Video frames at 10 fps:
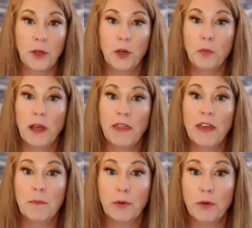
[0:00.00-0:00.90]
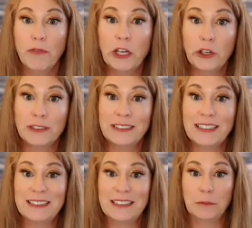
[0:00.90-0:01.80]
you with improving your
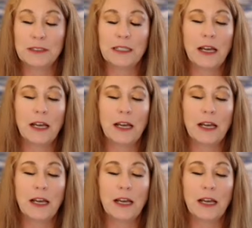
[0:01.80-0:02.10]
systems.